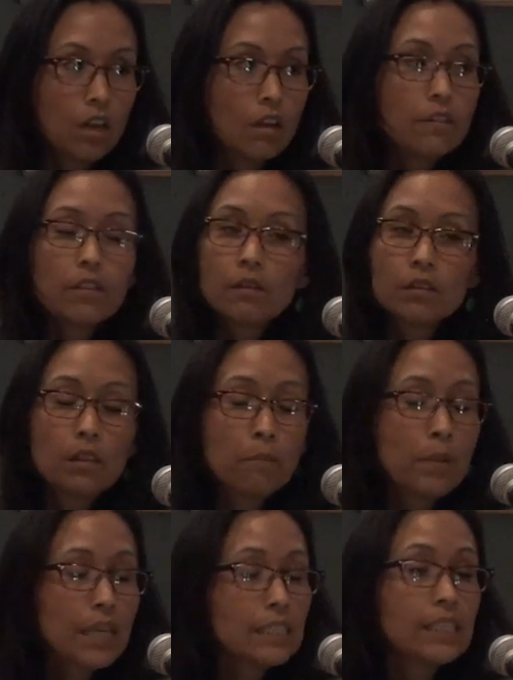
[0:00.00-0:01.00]
The
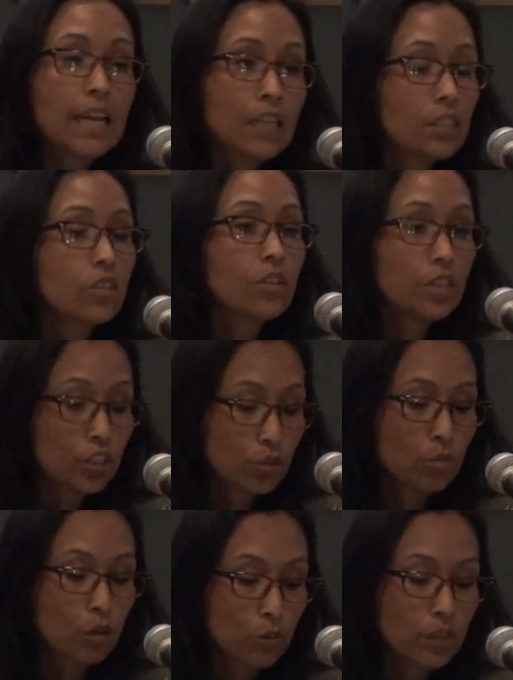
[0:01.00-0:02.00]
best answer is to
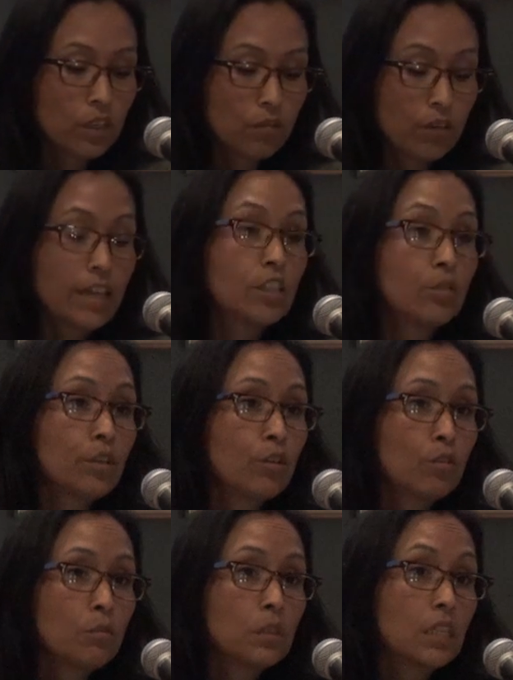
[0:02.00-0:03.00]
work with advisory
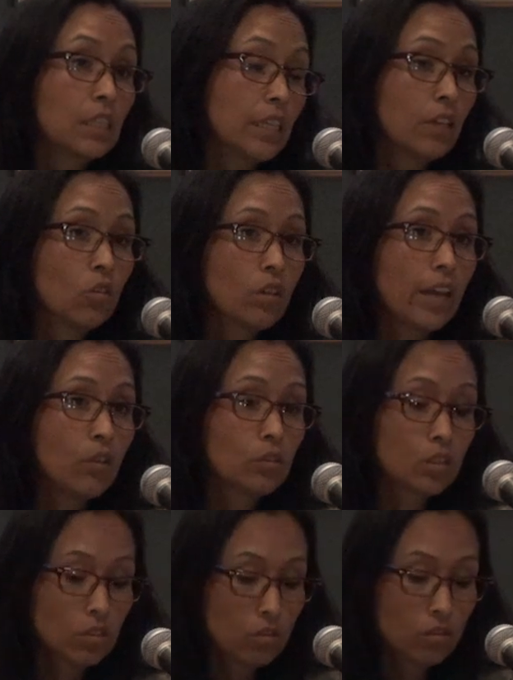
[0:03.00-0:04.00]
groups and legal
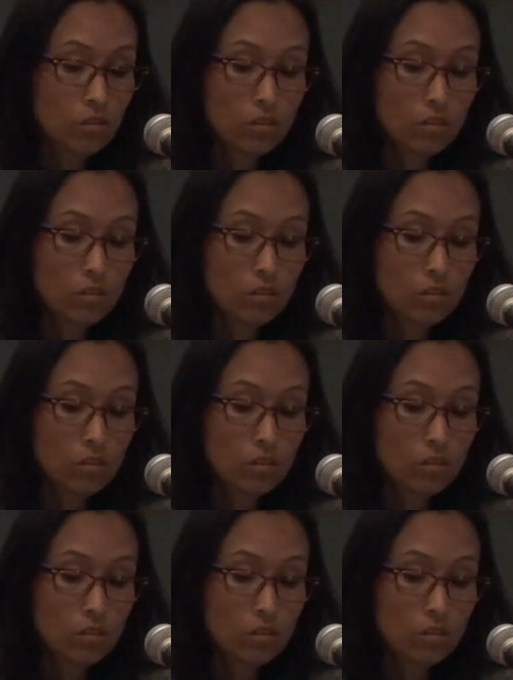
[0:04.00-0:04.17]
counsel.